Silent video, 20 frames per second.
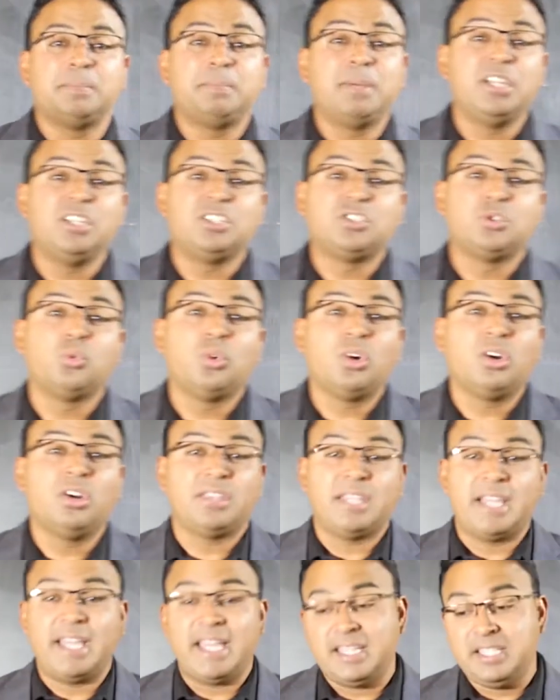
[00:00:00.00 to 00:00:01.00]
but it's
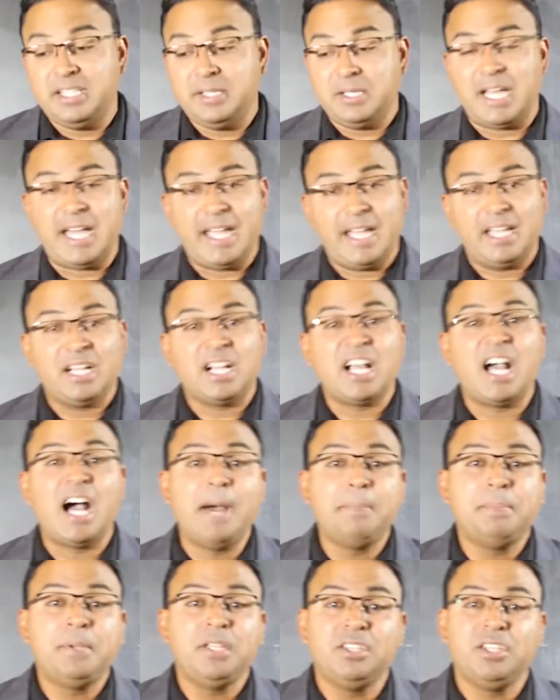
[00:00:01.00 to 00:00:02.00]
worth, I had a
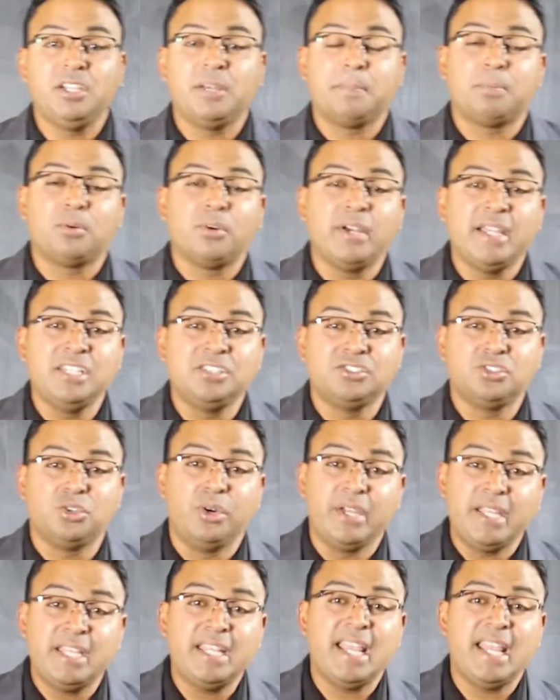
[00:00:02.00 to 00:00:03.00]
copy of the appraisal in